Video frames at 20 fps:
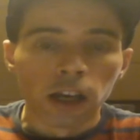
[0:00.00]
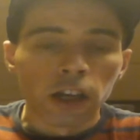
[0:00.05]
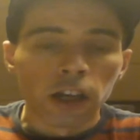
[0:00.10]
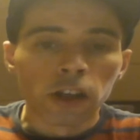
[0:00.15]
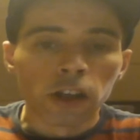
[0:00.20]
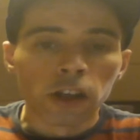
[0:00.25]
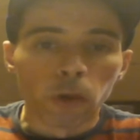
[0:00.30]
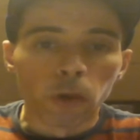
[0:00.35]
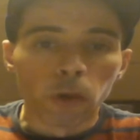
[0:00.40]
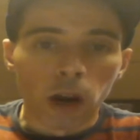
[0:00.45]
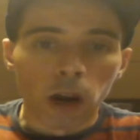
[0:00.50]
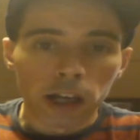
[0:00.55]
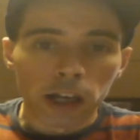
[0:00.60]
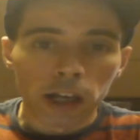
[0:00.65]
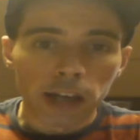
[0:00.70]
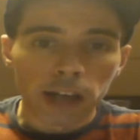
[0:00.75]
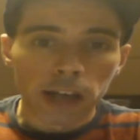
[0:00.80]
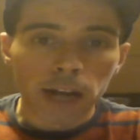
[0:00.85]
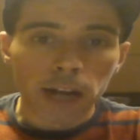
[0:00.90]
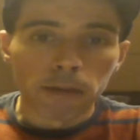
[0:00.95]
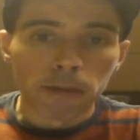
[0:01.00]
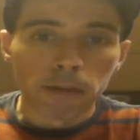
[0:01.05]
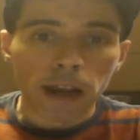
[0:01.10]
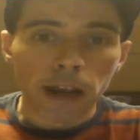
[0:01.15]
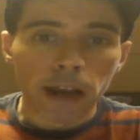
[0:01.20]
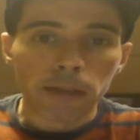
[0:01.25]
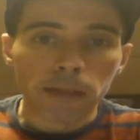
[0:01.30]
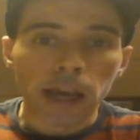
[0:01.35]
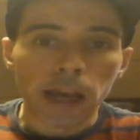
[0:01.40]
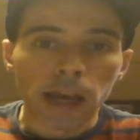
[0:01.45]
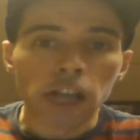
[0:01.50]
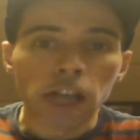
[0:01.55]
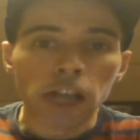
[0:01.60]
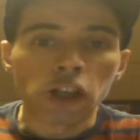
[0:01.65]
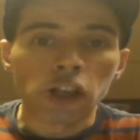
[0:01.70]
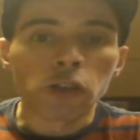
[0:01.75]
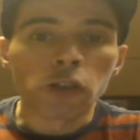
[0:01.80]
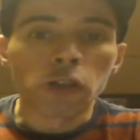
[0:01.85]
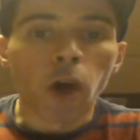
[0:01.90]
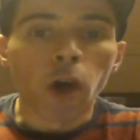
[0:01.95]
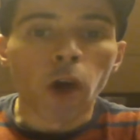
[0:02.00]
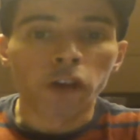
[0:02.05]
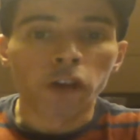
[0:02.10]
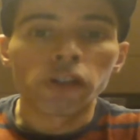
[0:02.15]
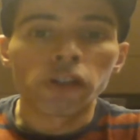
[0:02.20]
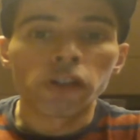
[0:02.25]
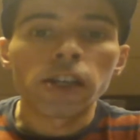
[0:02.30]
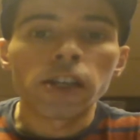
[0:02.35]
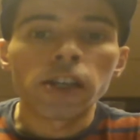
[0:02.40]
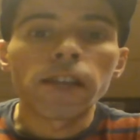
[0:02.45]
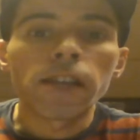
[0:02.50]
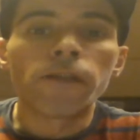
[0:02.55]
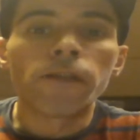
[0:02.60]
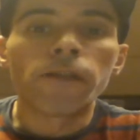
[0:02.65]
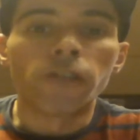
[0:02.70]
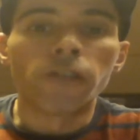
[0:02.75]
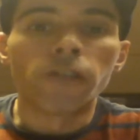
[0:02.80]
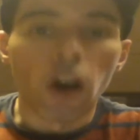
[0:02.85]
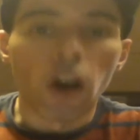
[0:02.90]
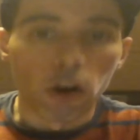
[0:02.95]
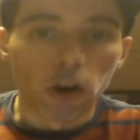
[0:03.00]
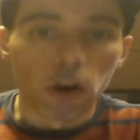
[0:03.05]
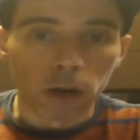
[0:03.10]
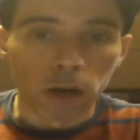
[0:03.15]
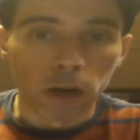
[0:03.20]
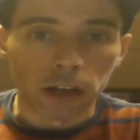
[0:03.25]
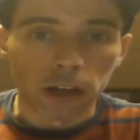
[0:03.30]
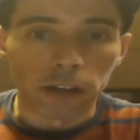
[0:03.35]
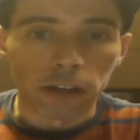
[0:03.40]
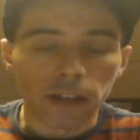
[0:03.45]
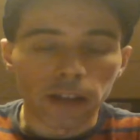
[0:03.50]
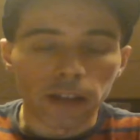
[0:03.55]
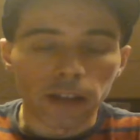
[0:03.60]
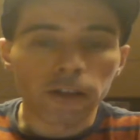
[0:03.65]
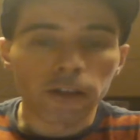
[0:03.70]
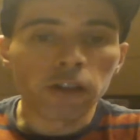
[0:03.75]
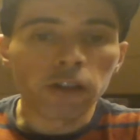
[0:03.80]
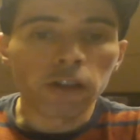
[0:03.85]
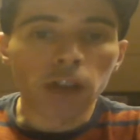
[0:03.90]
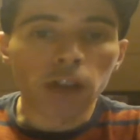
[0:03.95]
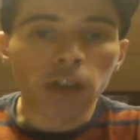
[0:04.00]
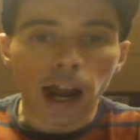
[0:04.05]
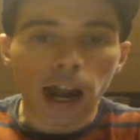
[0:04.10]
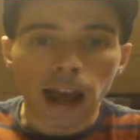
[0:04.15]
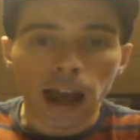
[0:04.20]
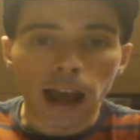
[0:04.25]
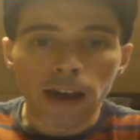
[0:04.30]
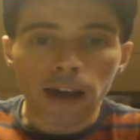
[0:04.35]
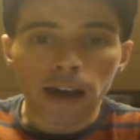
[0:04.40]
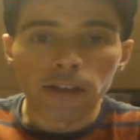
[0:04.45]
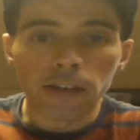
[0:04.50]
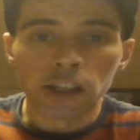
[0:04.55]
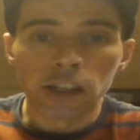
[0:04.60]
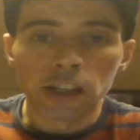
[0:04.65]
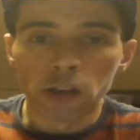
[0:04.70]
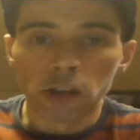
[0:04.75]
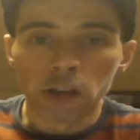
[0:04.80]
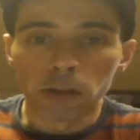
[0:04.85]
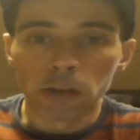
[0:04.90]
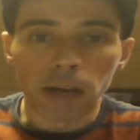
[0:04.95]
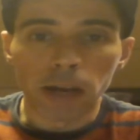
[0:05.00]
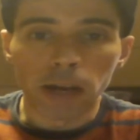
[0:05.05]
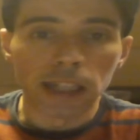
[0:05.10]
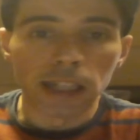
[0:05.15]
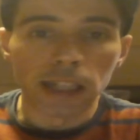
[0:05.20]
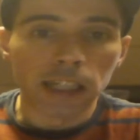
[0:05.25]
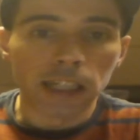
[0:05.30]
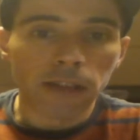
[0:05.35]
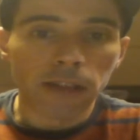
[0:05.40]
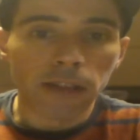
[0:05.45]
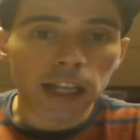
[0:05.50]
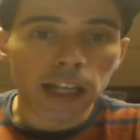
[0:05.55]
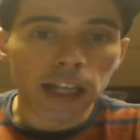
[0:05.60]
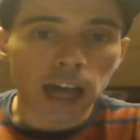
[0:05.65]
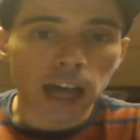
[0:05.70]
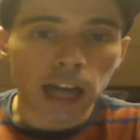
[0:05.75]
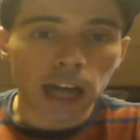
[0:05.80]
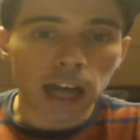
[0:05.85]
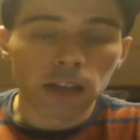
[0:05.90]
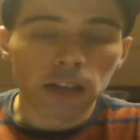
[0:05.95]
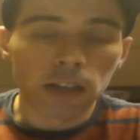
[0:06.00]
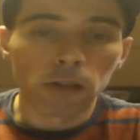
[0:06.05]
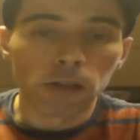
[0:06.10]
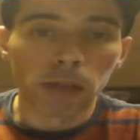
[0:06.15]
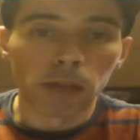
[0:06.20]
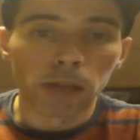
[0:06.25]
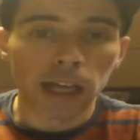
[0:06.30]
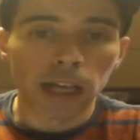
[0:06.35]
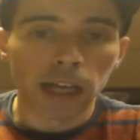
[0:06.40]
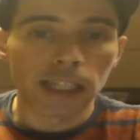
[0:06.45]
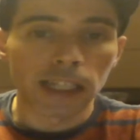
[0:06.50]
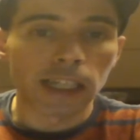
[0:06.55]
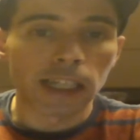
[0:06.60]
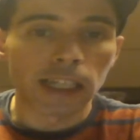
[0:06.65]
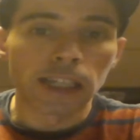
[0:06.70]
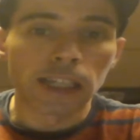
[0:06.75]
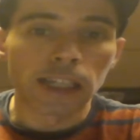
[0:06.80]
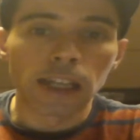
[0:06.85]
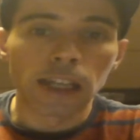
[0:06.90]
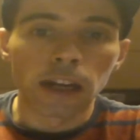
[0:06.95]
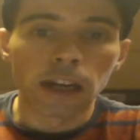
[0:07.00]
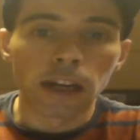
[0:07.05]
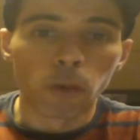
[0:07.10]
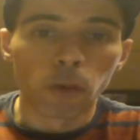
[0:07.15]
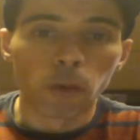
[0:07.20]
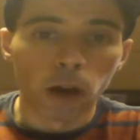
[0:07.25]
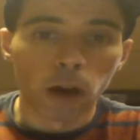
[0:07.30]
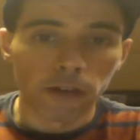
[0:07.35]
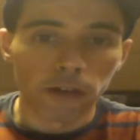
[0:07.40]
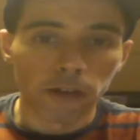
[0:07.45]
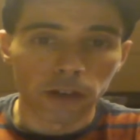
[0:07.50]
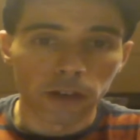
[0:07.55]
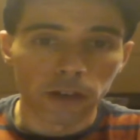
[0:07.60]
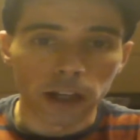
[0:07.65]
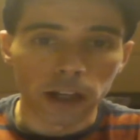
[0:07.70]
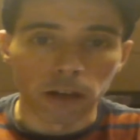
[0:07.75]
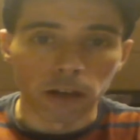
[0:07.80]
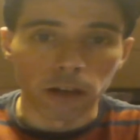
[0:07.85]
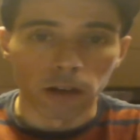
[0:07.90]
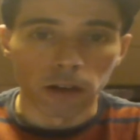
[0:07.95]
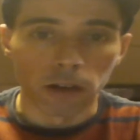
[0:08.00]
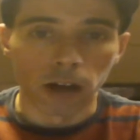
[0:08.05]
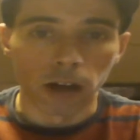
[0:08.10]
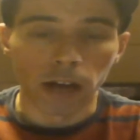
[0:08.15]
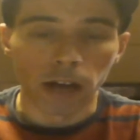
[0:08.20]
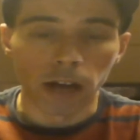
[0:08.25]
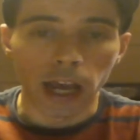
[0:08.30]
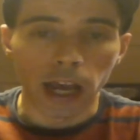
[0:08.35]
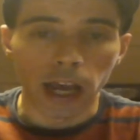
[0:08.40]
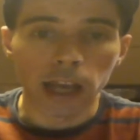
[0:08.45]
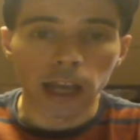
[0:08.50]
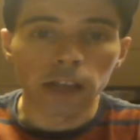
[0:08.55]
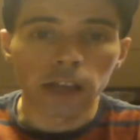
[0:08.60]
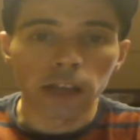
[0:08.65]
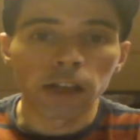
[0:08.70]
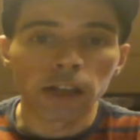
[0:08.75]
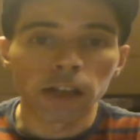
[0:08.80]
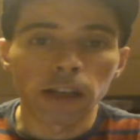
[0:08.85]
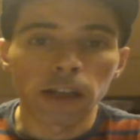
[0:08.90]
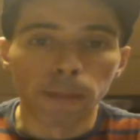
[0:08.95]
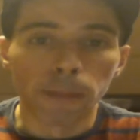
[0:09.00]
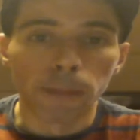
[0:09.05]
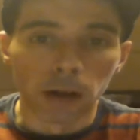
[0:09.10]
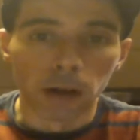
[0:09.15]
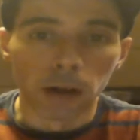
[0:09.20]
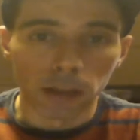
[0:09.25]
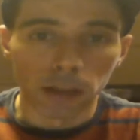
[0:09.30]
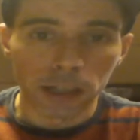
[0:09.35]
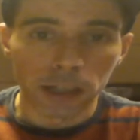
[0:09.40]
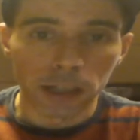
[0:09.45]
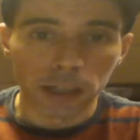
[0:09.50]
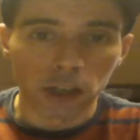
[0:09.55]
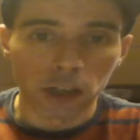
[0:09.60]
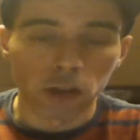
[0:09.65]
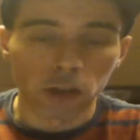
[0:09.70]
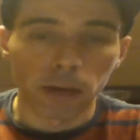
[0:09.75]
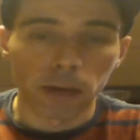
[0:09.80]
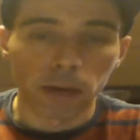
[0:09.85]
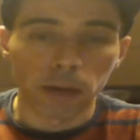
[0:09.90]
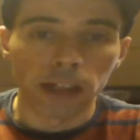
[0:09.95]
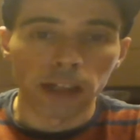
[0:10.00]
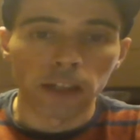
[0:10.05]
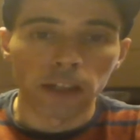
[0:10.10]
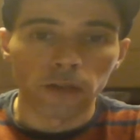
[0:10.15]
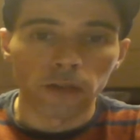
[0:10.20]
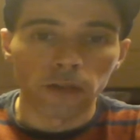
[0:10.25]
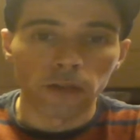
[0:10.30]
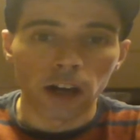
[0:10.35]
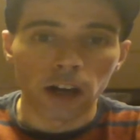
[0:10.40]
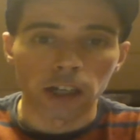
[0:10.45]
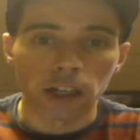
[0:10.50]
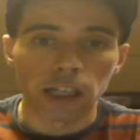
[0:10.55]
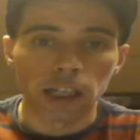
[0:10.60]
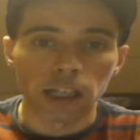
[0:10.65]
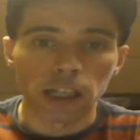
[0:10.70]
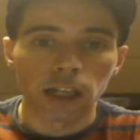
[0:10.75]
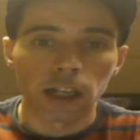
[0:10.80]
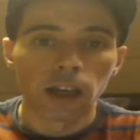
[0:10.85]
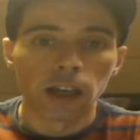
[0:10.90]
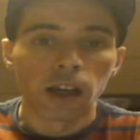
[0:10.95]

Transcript: You'll want to create a brand page. You also need followers. you do not have a social presence of any kind on Google+, this isn't going to work for you, okay? You need to build up a social presence first.